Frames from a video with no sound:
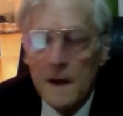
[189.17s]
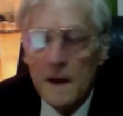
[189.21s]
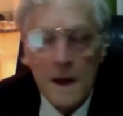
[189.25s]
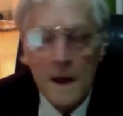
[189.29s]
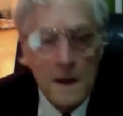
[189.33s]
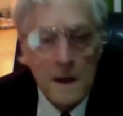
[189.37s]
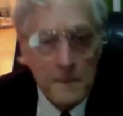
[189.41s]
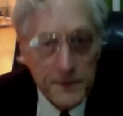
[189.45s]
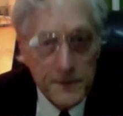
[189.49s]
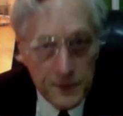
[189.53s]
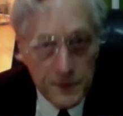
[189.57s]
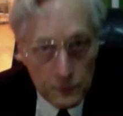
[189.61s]

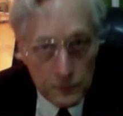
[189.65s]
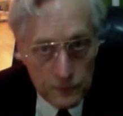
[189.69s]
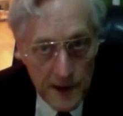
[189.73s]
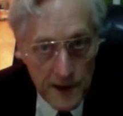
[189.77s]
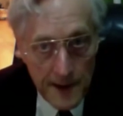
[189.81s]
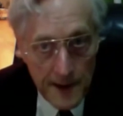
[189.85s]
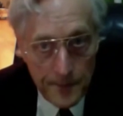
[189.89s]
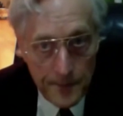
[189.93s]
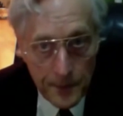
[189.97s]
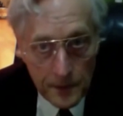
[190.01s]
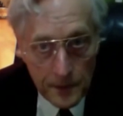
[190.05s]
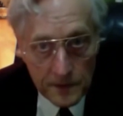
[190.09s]
But the
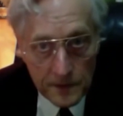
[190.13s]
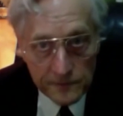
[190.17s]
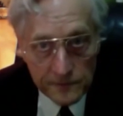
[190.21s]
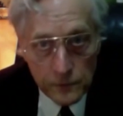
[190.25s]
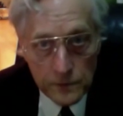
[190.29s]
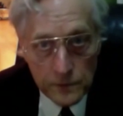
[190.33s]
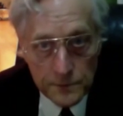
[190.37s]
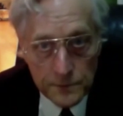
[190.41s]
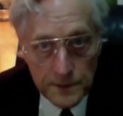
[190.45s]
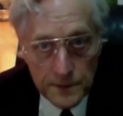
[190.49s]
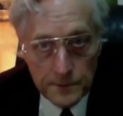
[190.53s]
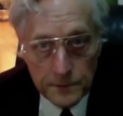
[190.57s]
wrapper is what
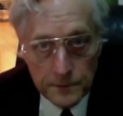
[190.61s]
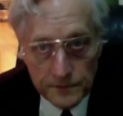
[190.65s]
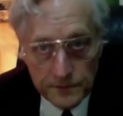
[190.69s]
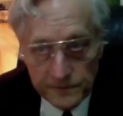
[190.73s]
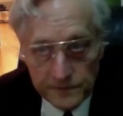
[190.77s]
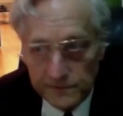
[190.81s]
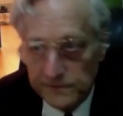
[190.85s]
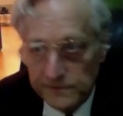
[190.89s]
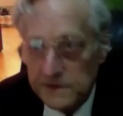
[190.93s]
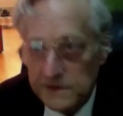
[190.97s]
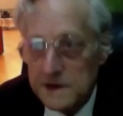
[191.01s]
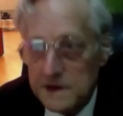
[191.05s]
people
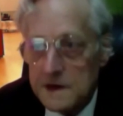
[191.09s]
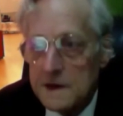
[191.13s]
see,